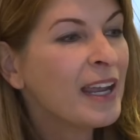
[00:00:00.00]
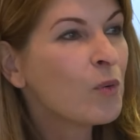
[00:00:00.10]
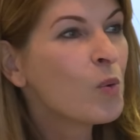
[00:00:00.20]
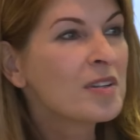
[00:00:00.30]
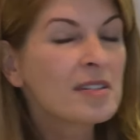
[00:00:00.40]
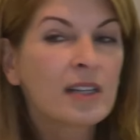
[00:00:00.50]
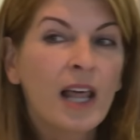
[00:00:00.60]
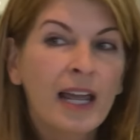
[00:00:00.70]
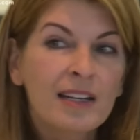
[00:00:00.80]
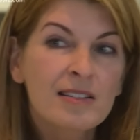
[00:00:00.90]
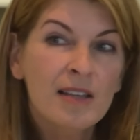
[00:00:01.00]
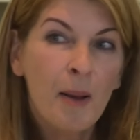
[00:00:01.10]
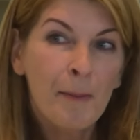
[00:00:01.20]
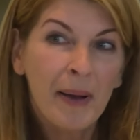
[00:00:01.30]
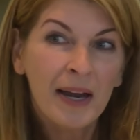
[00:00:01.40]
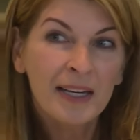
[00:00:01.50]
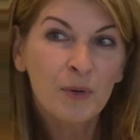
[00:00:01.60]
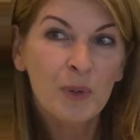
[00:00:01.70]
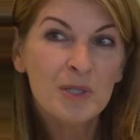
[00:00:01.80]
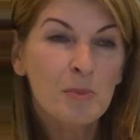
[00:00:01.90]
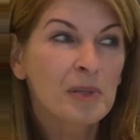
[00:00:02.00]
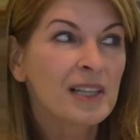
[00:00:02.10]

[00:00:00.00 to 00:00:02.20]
It was like somebody was